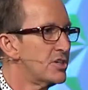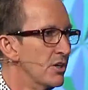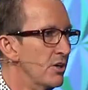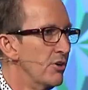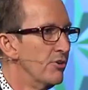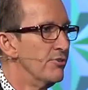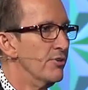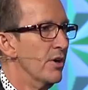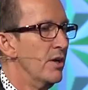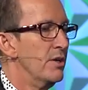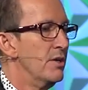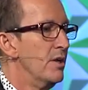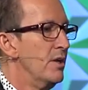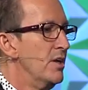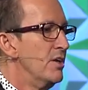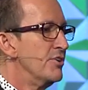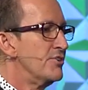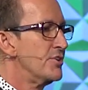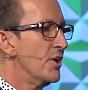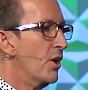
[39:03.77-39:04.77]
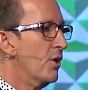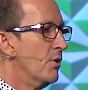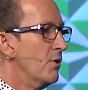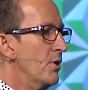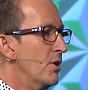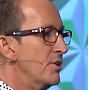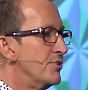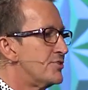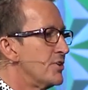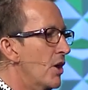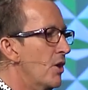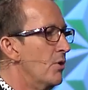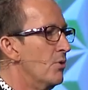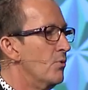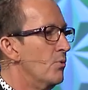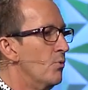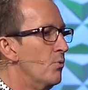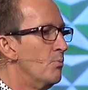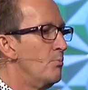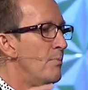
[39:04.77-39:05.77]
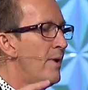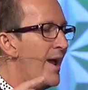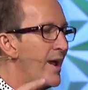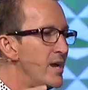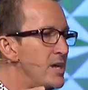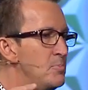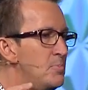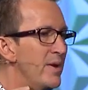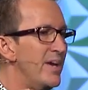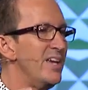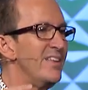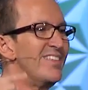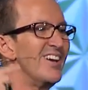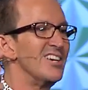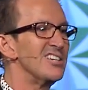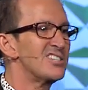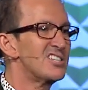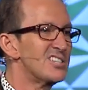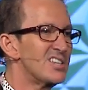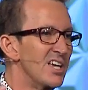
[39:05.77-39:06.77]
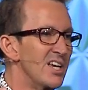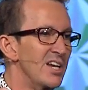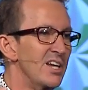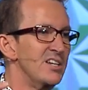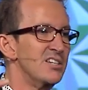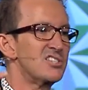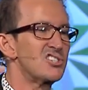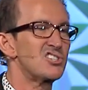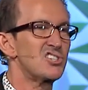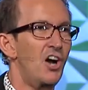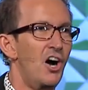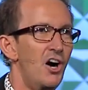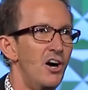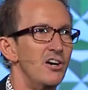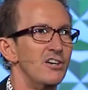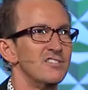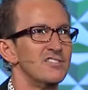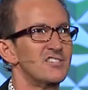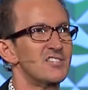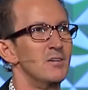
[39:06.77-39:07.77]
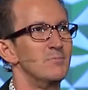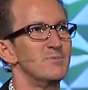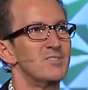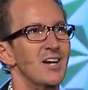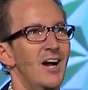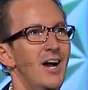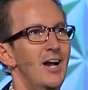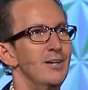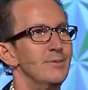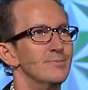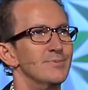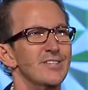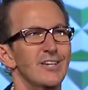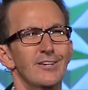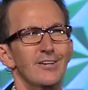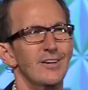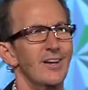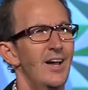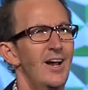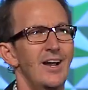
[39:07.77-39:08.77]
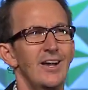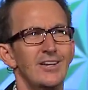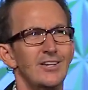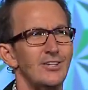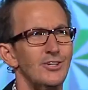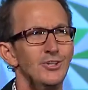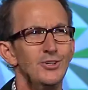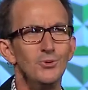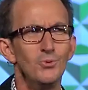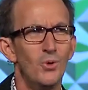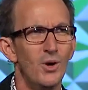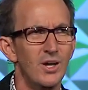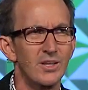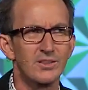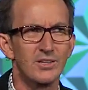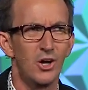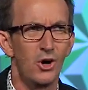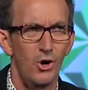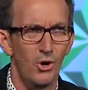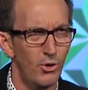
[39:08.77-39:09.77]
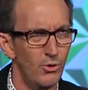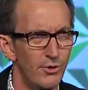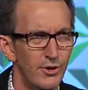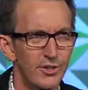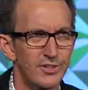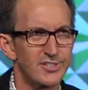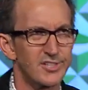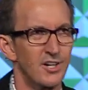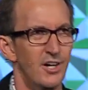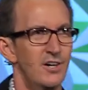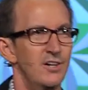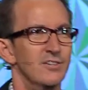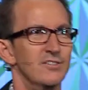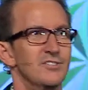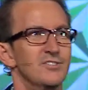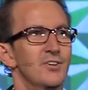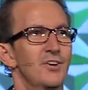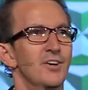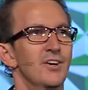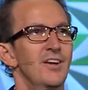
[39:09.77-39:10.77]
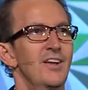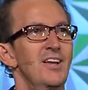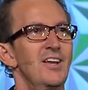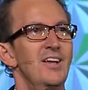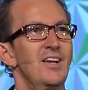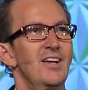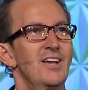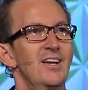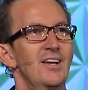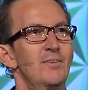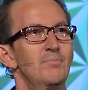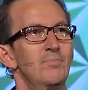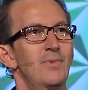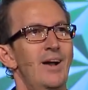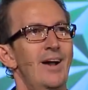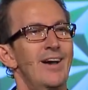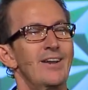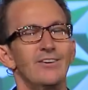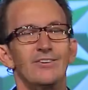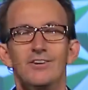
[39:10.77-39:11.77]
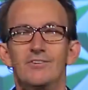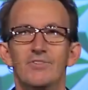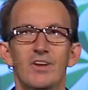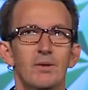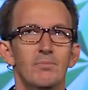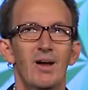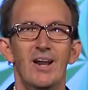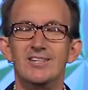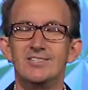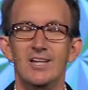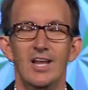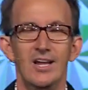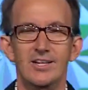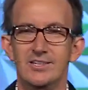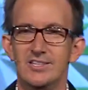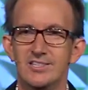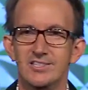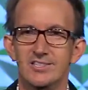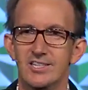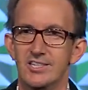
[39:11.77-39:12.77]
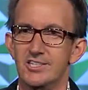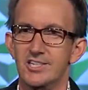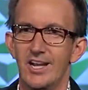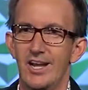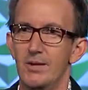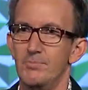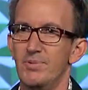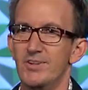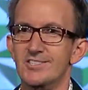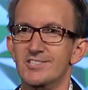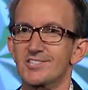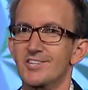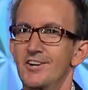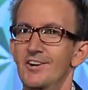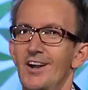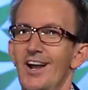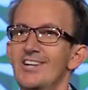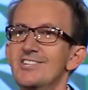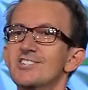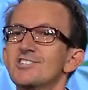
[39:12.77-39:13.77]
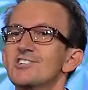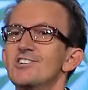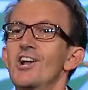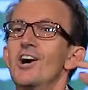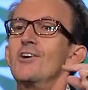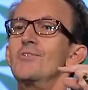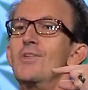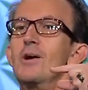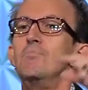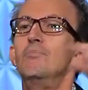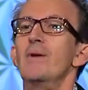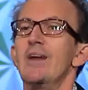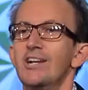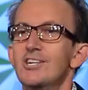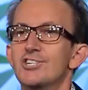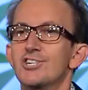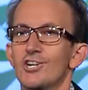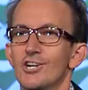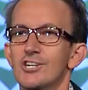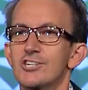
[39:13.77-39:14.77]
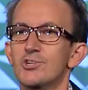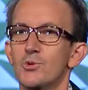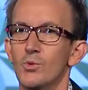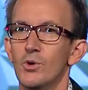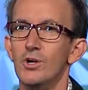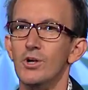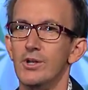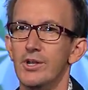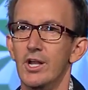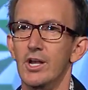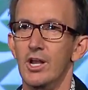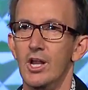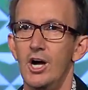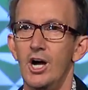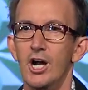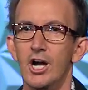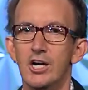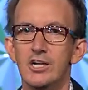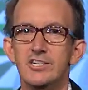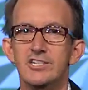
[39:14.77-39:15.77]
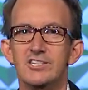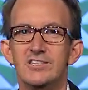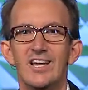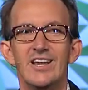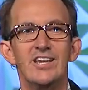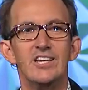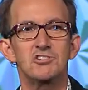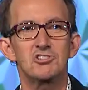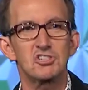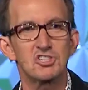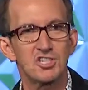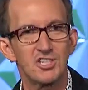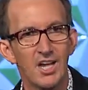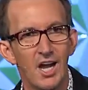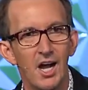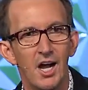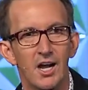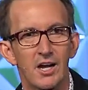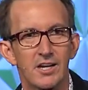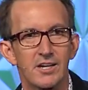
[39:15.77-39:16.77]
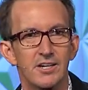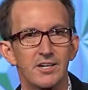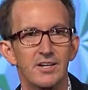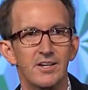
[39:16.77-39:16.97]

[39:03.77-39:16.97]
children. So, so maybe there's things, songs sometimes that are like, you want the older songs, or I don't know if anybody's like this at Champions Centre. I just know the big church world at large, they get stuck